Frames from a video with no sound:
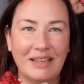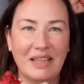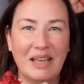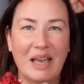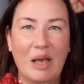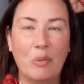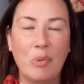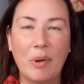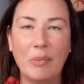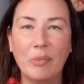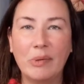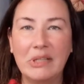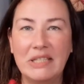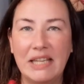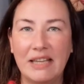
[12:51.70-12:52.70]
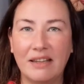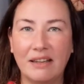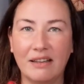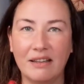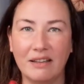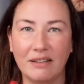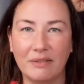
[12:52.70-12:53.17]
I'll probably take
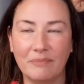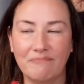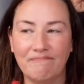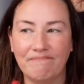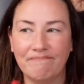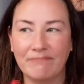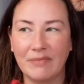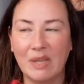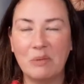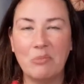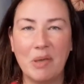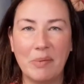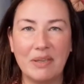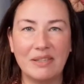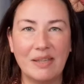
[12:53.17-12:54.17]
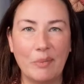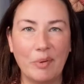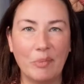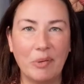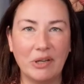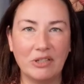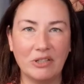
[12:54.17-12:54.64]
maybe a separate
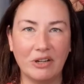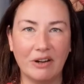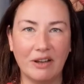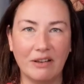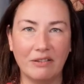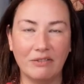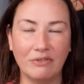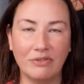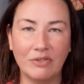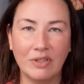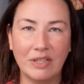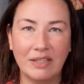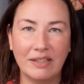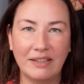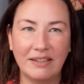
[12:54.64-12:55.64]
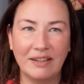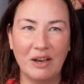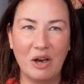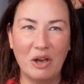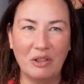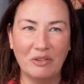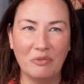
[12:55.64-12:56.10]
picture of
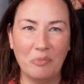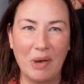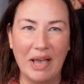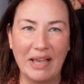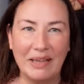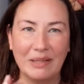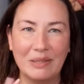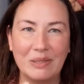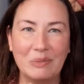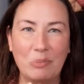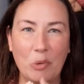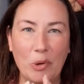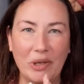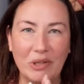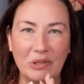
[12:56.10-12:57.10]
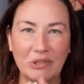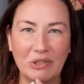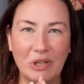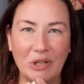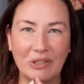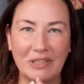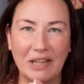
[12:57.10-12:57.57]
all of my spoils
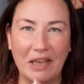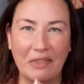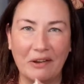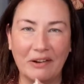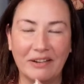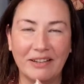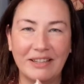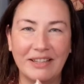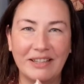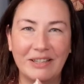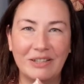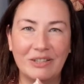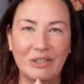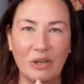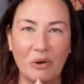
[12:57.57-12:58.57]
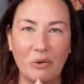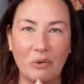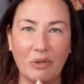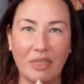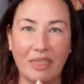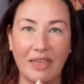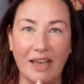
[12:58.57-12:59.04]
all together
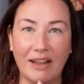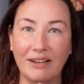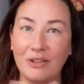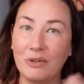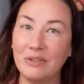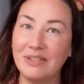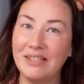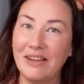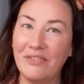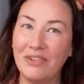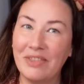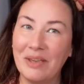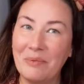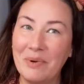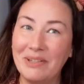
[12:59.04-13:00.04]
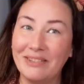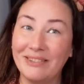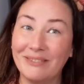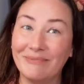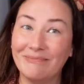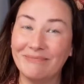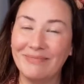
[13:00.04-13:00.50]
so that you can see everything at once.
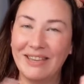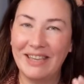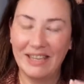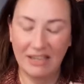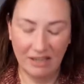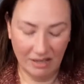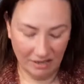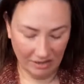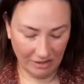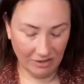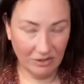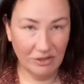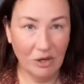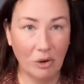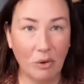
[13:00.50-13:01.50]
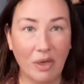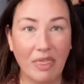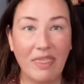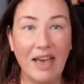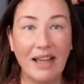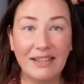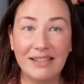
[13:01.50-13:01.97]
So
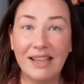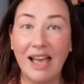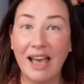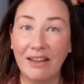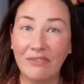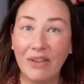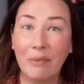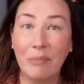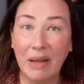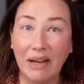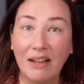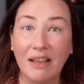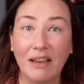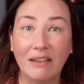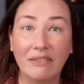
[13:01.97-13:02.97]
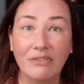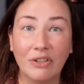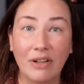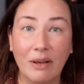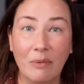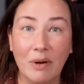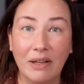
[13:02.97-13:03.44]
that's Advent Mania for
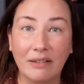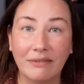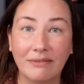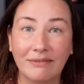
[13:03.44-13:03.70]
day 1.